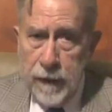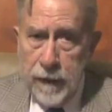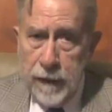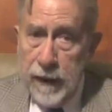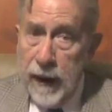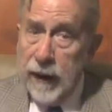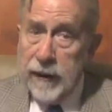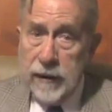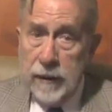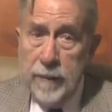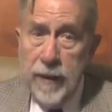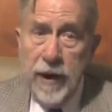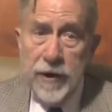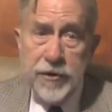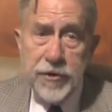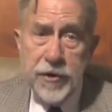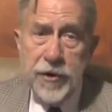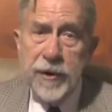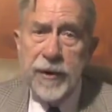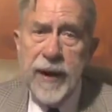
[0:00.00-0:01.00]
Not to
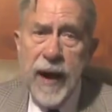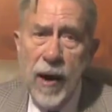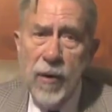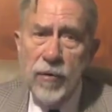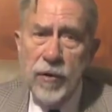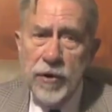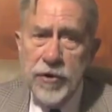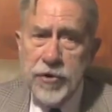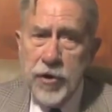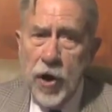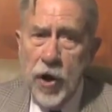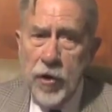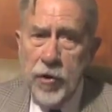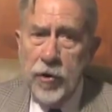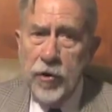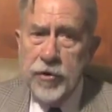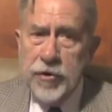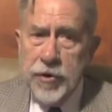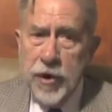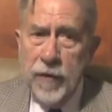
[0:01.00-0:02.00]
mention the countless
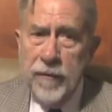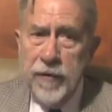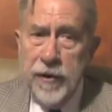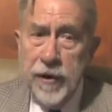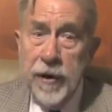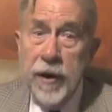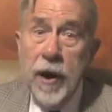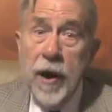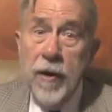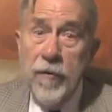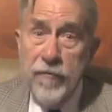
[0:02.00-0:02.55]
others of the